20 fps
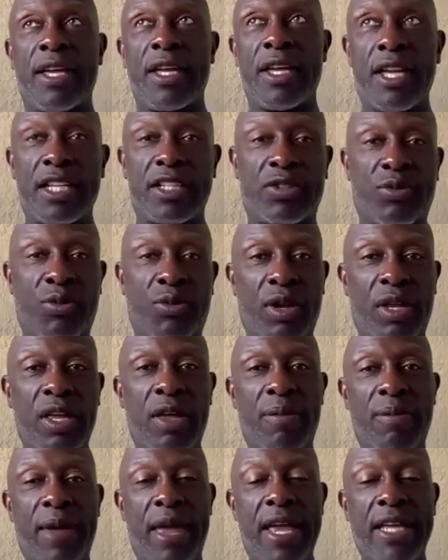it's really
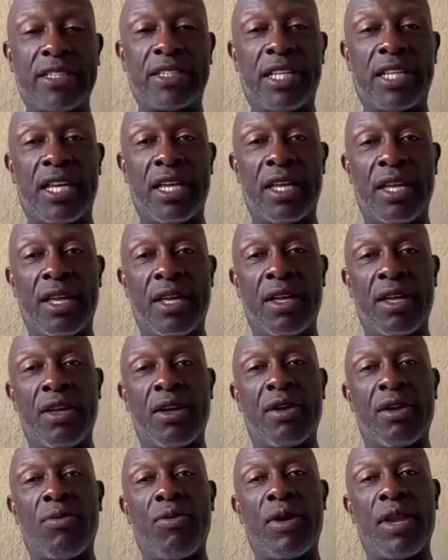amazing
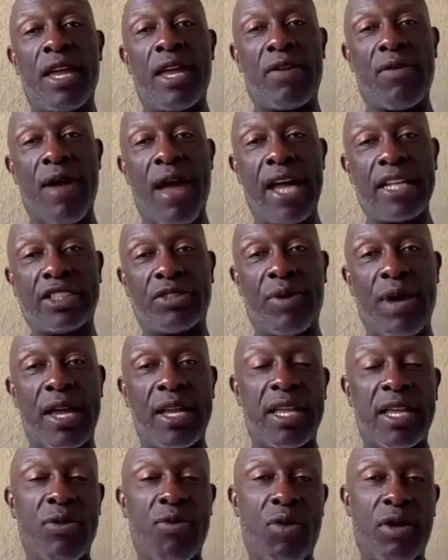when they graduate
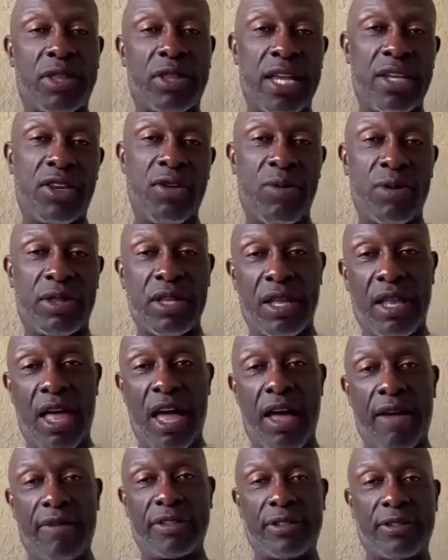and what they do with their
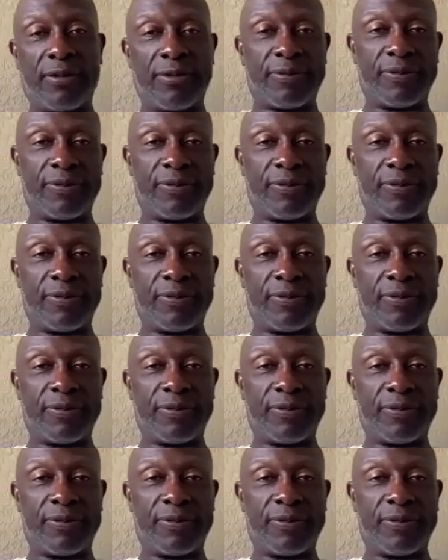lives.